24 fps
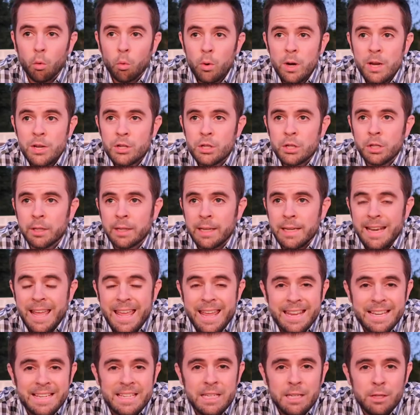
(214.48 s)
originally in
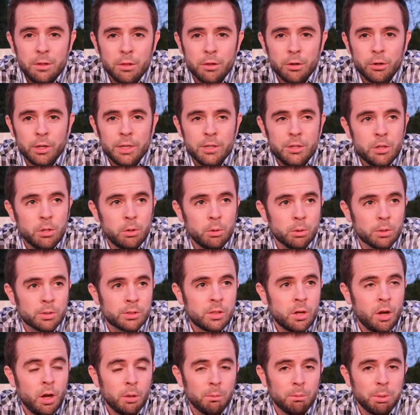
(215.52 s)
1832, it was
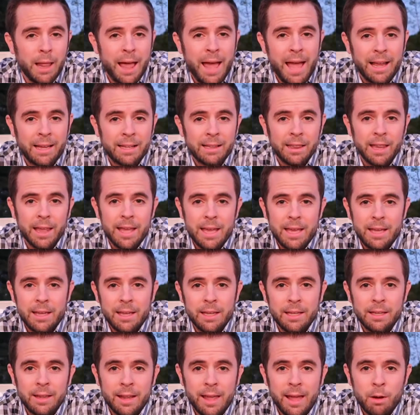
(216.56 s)
called Black Lake,
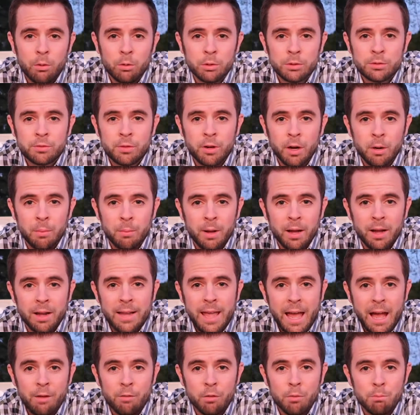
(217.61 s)
and that was from
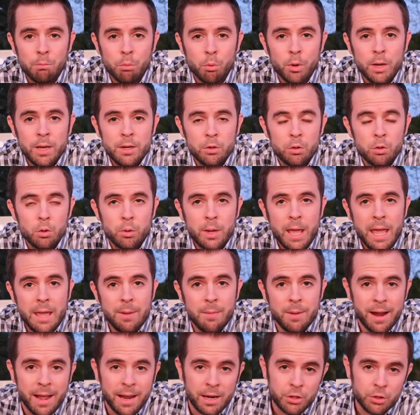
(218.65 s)
Calvin Britton, who came
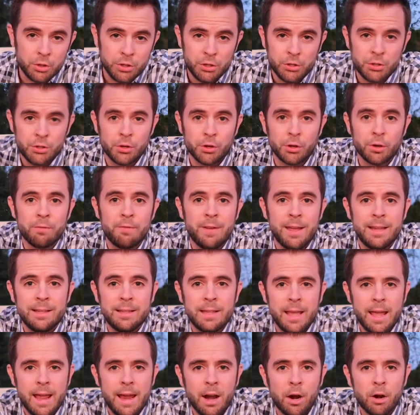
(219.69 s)
and actually surveyed
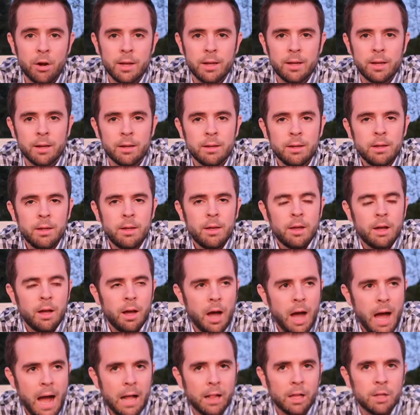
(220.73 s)
the area,
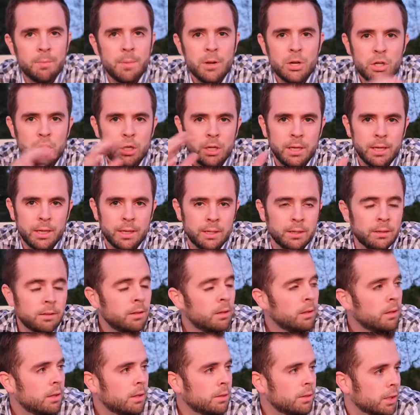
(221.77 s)
Holland, Michigan,
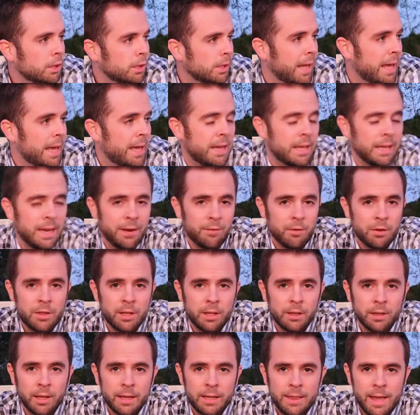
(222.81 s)
the lake and
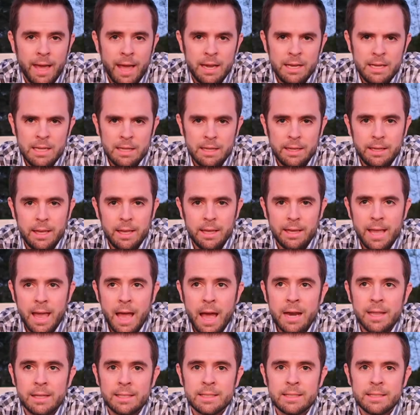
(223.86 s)
everything like that. It
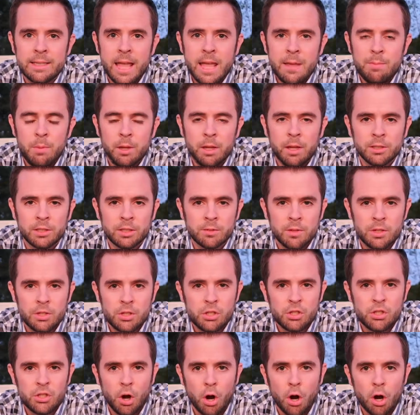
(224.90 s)
got its name because of its
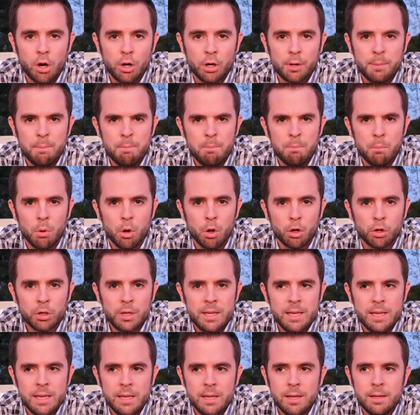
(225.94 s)
dark,
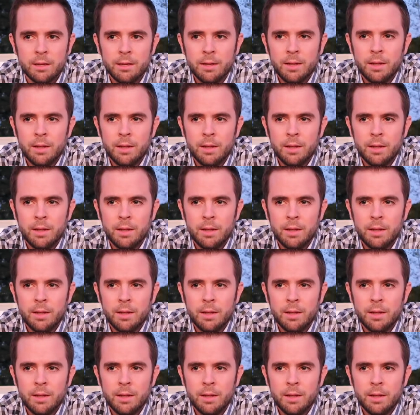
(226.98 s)
murky